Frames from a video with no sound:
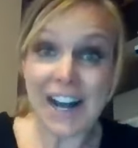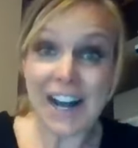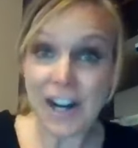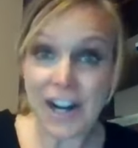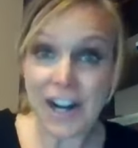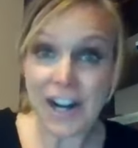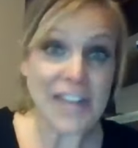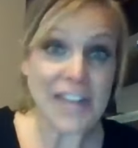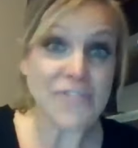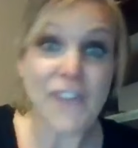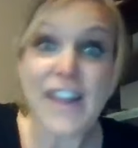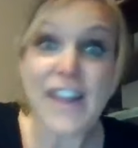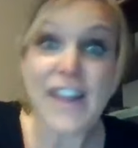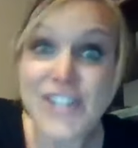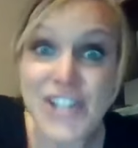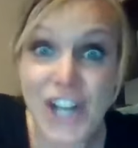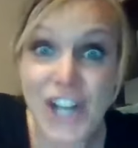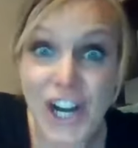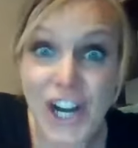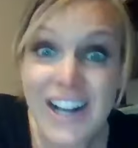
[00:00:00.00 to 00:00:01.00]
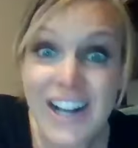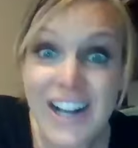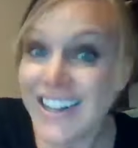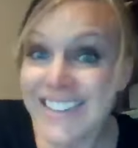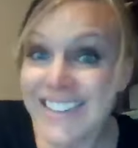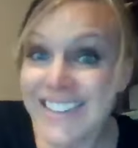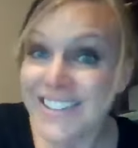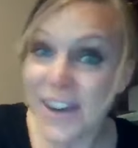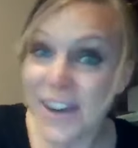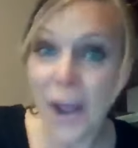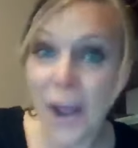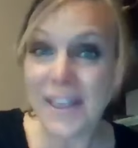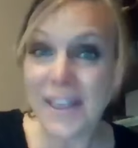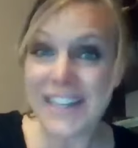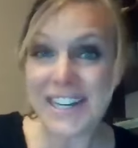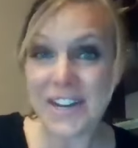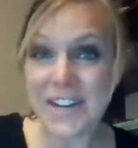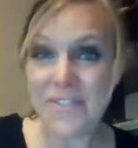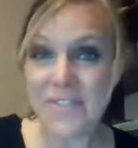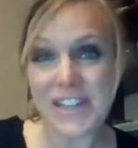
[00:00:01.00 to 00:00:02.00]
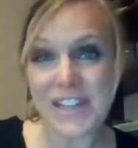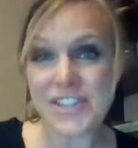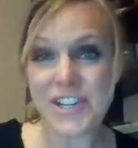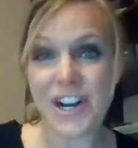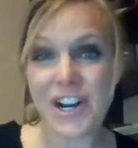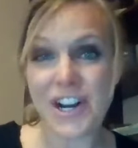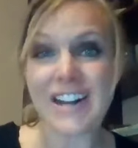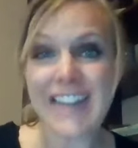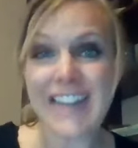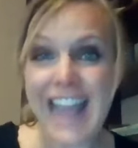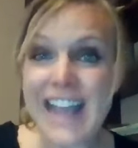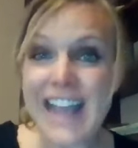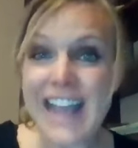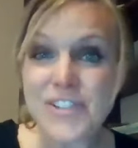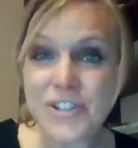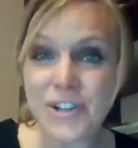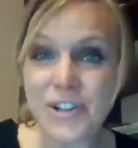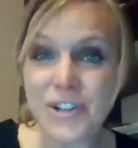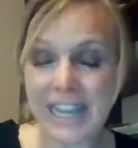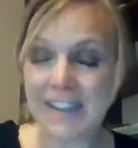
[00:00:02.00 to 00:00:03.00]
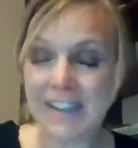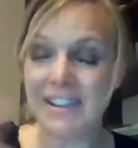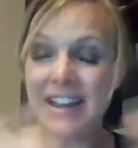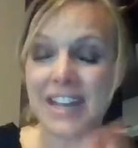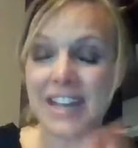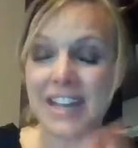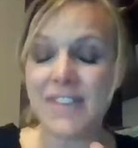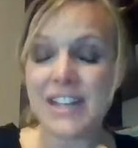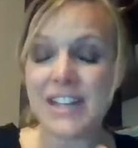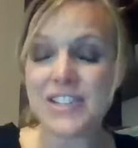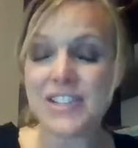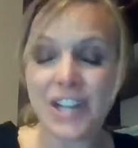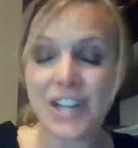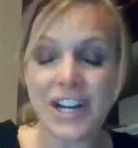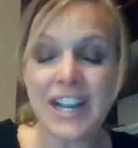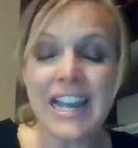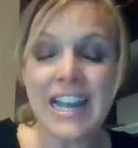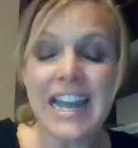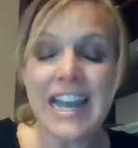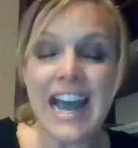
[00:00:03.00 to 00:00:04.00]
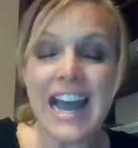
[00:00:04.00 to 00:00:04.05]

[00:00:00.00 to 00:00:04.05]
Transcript: our adventure, calling it an adventure, our national area adventure.